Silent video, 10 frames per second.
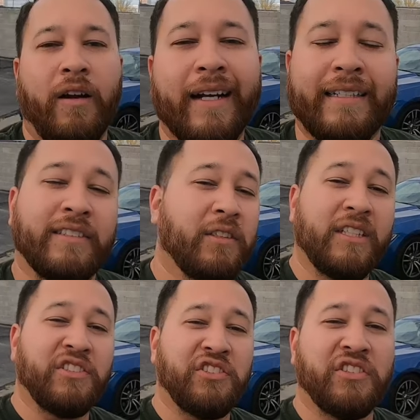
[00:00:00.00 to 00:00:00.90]
All right, so
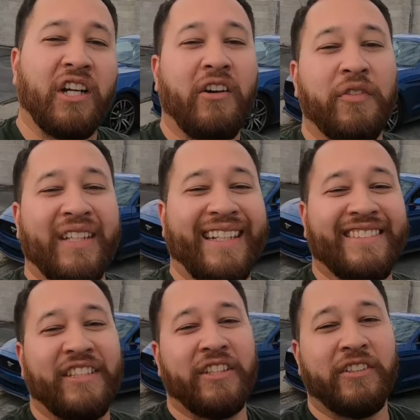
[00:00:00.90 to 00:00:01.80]
let's just start off with the
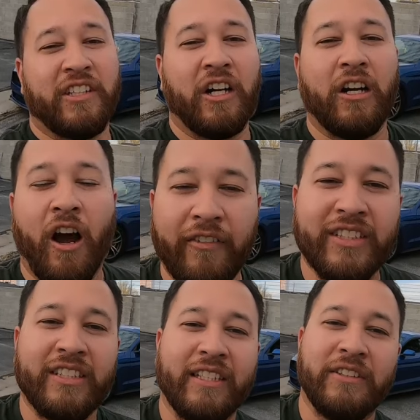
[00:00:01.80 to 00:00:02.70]
exterior of the car.
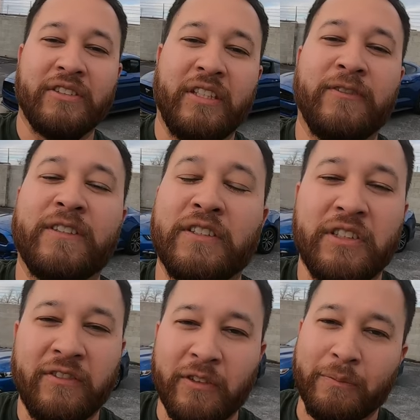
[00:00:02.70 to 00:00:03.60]
Obviously, they're different. They're
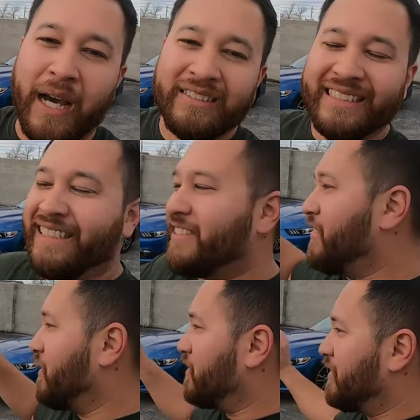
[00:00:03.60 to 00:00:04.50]
different model
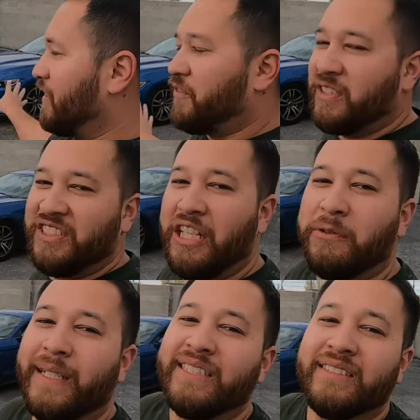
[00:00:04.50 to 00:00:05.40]
years. They're different
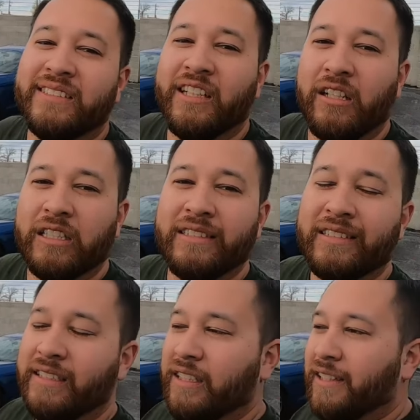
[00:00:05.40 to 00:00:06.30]
generations of cars.
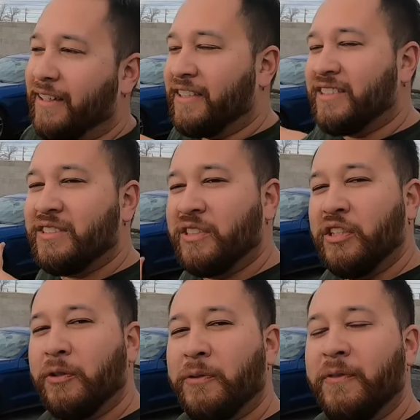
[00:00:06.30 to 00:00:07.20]
Hers is a
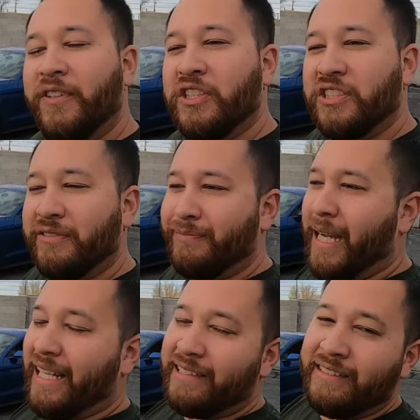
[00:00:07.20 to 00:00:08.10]
newer version of
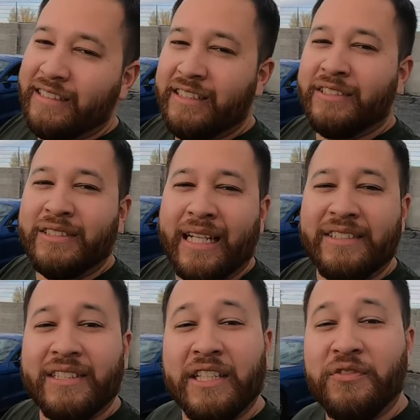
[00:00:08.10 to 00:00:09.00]
mine. She
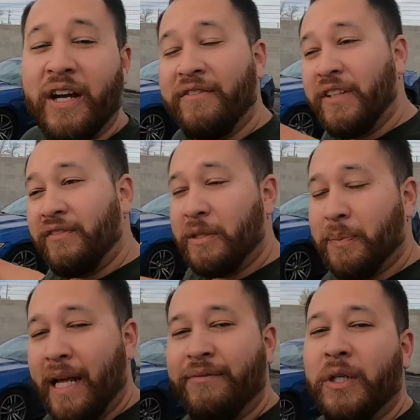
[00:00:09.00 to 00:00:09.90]
has the S550
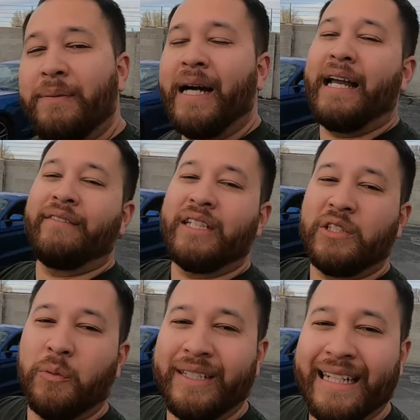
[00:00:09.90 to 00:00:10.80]
platform. I have an
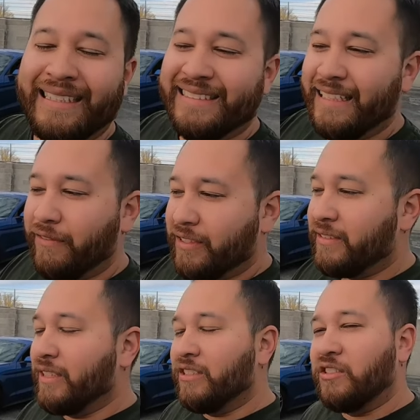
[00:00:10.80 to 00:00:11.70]
S197.
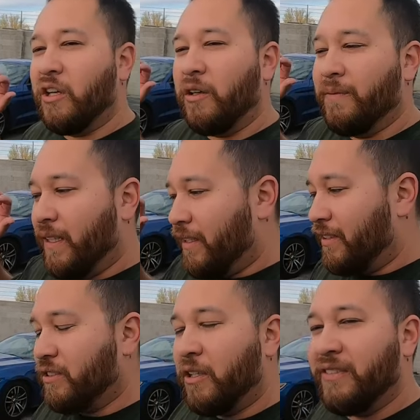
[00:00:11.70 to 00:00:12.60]
So
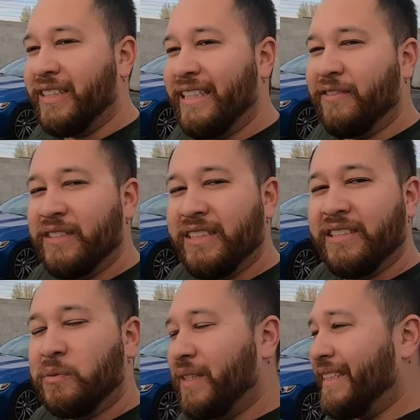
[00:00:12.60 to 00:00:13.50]
let's go over the
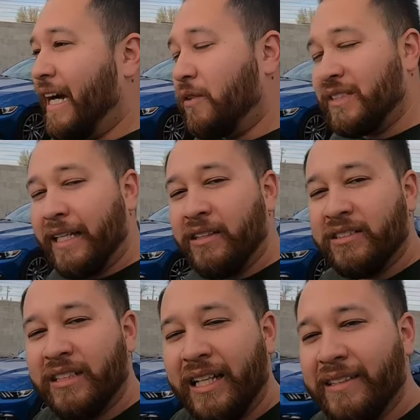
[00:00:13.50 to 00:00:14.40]
differences, what the outside
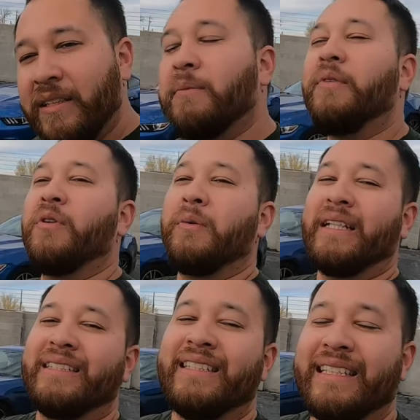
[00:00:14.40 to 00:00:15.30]
looks like before
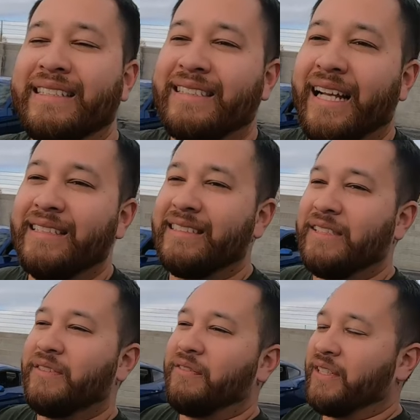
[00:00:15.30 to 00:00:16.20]
we get to the inside and
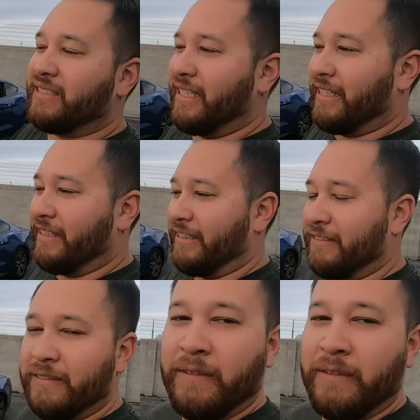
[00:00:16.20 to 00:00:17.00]
see if they fixed anything.